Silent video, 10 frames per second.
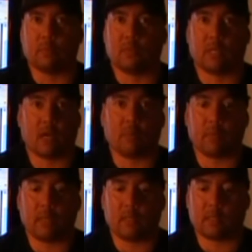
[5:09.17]
Scared
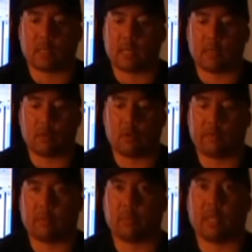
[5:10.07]
me because I didn't know
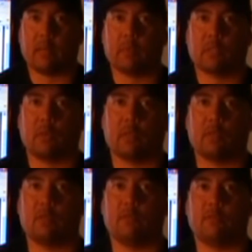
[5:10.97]
if the plane was going
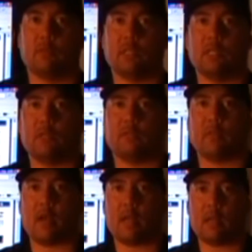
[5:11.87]
to continue
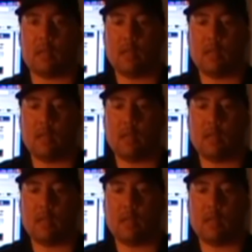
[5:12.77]
flying,